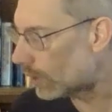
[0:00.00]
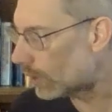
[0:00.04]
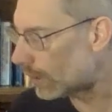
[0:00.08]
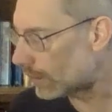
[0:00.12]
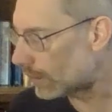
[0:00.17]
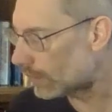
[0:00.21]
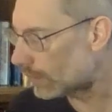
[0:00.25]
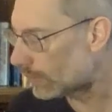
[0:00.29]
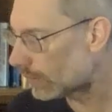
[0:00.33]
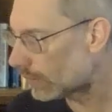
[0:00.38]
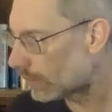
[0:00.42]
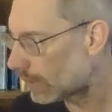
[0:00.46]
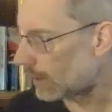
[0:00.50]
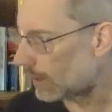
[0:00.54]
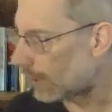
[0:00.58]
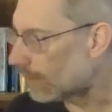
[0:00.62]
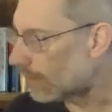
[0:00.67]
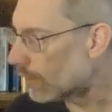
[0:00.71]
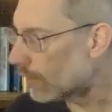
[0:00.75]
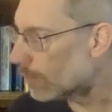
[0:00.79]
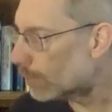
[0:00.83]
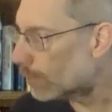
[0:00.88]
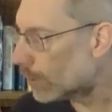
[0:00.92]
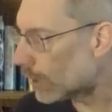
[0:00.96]
ones.
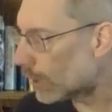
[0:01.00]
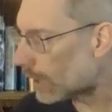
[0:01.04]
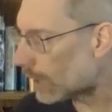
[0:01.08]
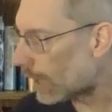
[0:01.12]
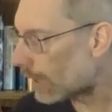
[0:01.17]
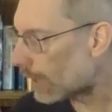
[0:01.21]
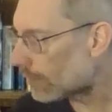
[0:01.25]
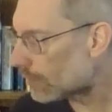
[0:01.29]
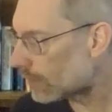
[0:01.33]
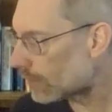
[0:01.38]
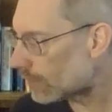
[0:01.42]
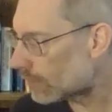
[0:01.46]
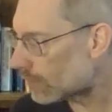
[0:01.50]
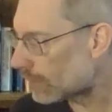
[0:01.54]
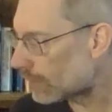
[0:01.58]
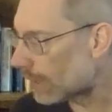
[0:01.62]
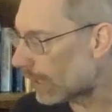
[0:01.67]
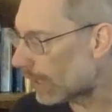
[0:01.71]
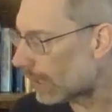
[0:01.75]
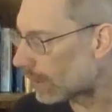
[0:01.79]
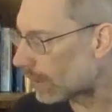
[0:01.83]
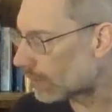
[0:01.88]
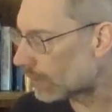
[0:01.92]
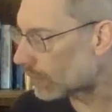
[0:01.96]
In the book as it
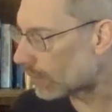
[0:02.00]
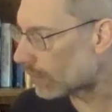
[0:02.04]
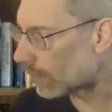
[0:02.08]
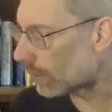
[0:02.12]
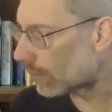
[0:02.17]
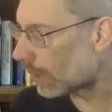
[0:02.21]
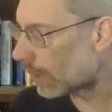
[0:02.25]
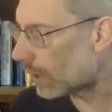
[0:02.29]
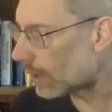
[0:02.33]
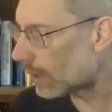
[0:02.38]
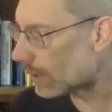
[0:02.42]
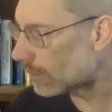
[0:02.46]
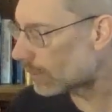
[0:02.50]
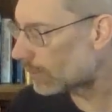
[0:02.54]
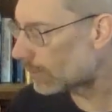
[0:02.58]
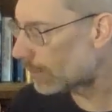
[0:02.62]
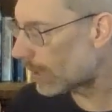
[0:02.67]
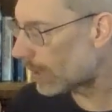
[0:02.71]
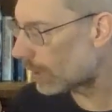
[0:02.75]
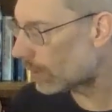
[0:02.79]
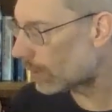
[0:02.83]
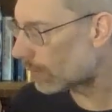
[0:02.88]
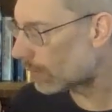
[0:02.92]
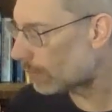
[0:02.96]
stands, Laurana's
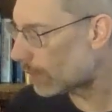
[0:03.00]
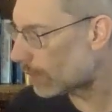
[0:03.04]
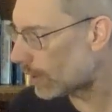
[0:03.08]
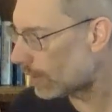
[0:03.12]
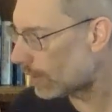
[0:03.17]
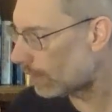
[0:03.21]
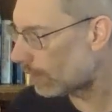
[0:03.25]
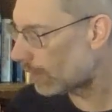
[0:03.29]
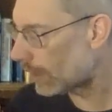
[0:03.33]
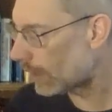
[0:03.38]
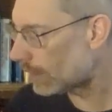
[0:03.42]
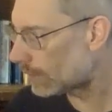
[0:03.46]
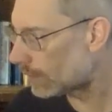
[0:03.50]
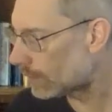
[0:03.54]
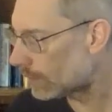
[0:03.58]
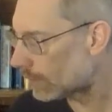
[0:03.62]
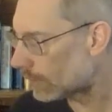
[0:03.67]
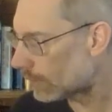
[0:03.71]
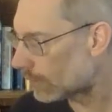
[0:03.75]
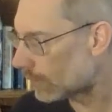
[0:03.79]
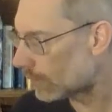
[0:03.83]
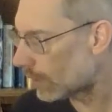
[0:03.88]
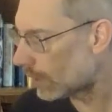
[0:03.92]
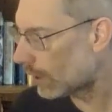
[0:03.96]

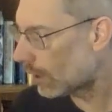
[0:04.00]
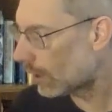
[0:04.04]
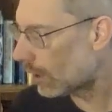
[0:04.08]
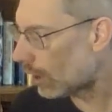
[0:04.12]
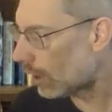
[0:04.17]
motivations